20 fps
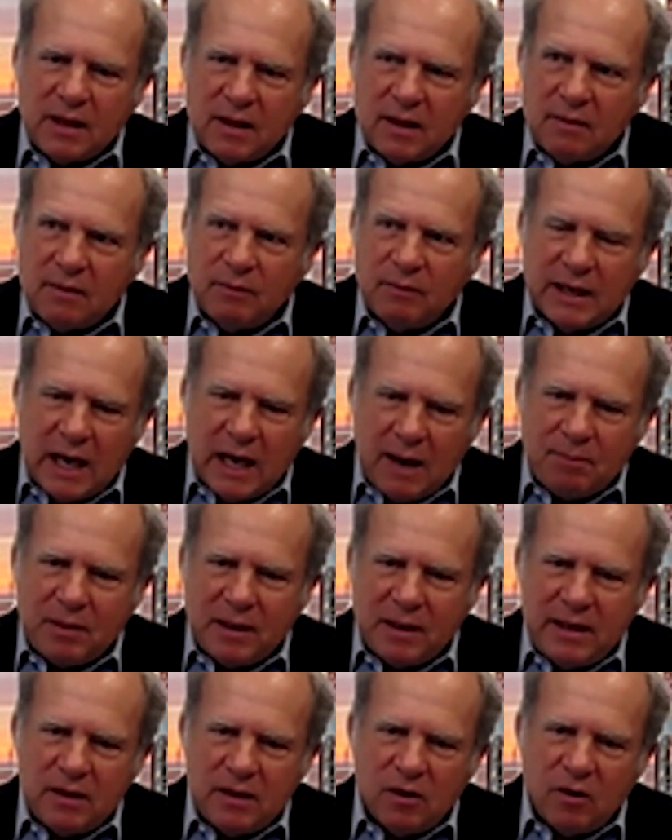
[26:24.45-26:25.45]

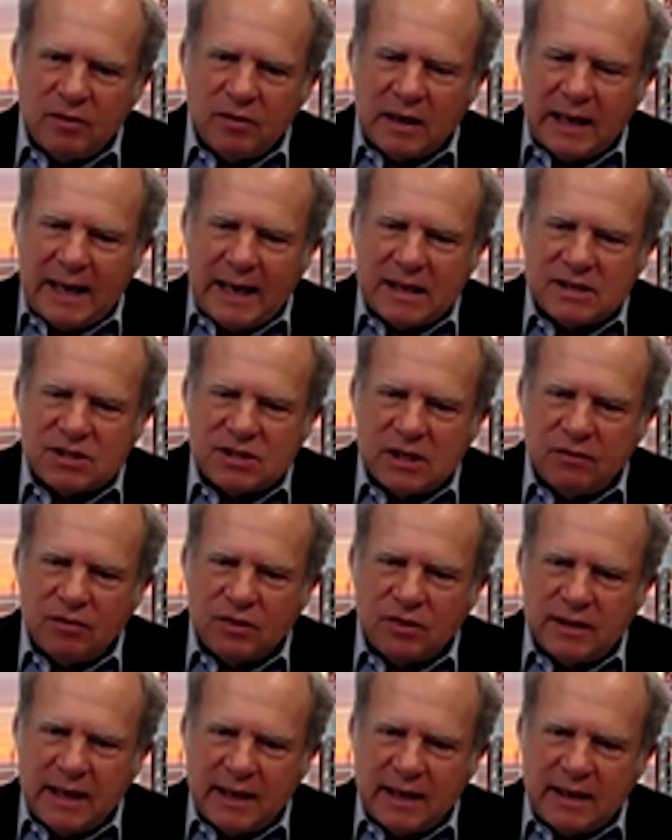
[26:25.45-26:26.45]
monopoly over the last several
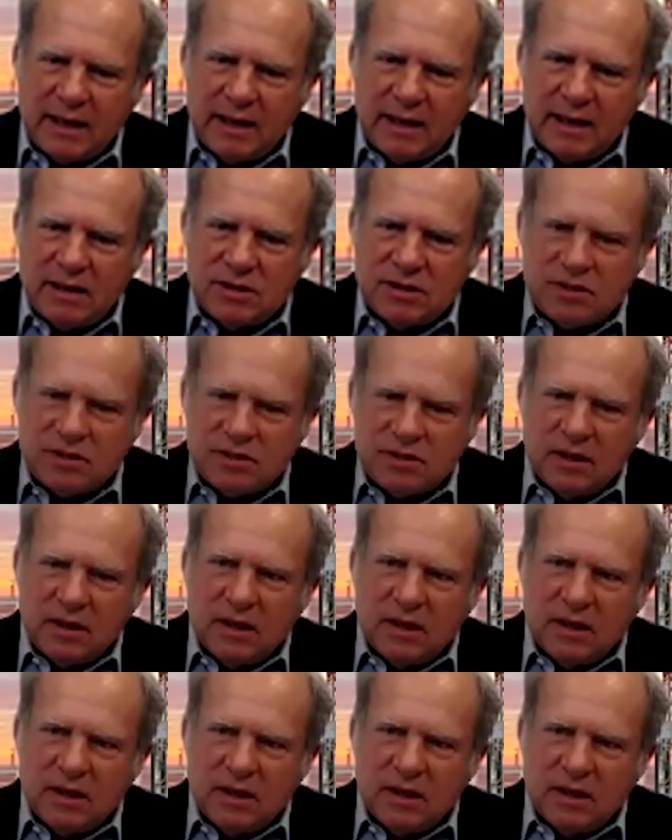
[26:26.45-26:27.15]
decades,